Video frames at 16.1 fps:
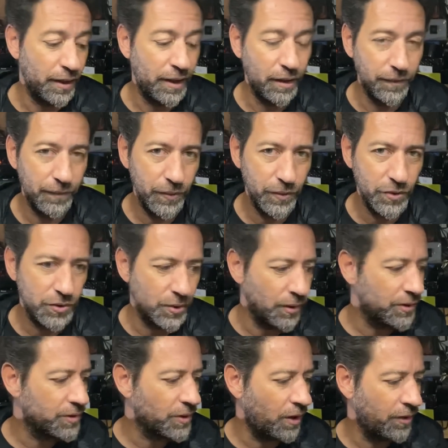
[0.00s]
health food
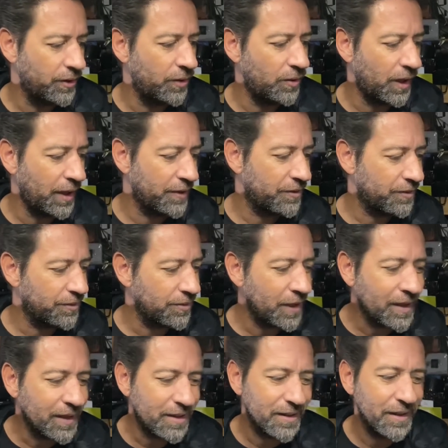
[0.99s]
stores, although I
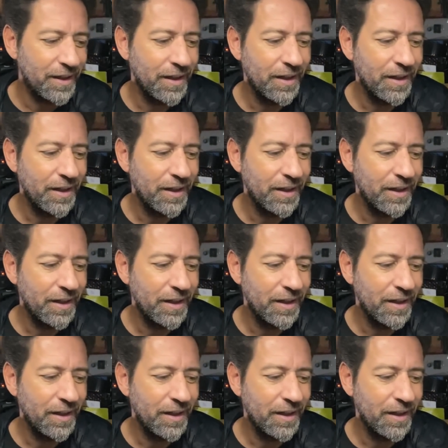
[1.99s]
think